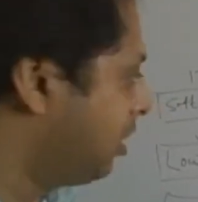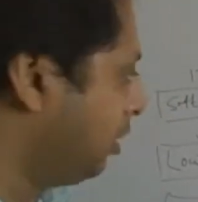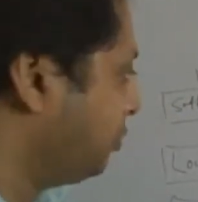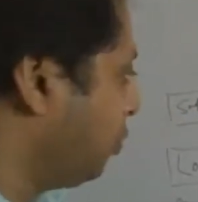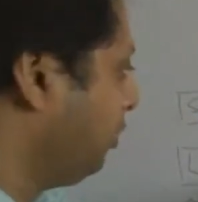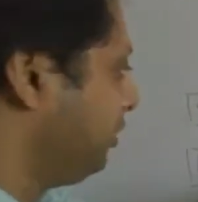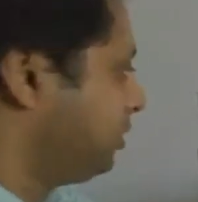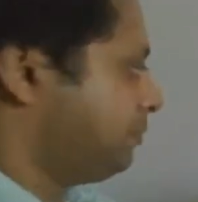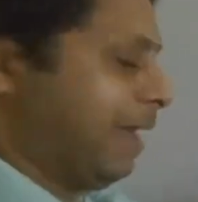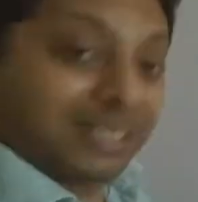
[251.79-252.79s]
control
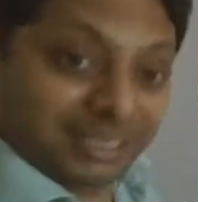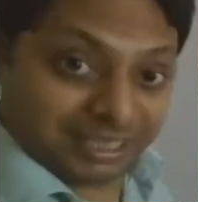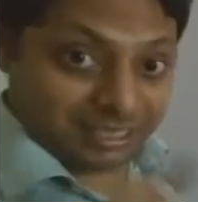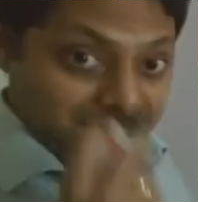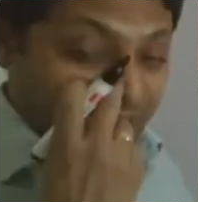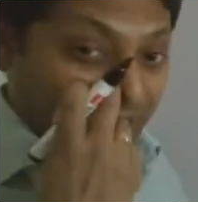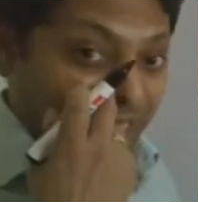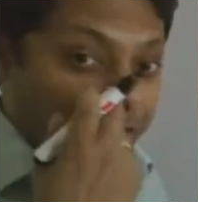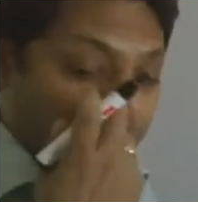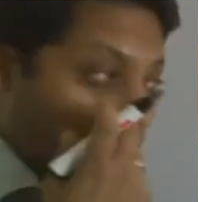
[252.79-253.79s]
this magnetic
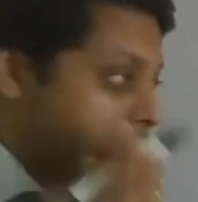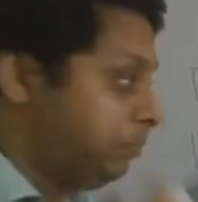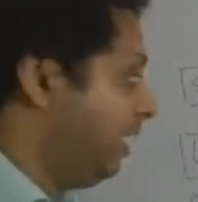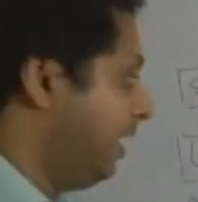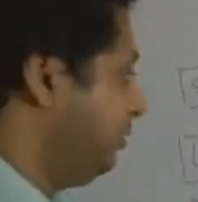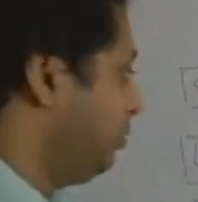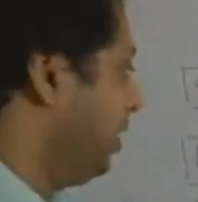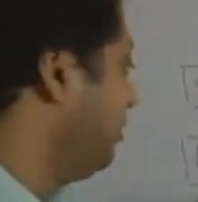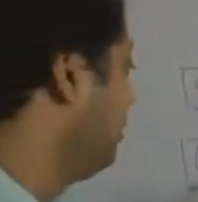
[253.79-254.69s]
anisotropy, and you can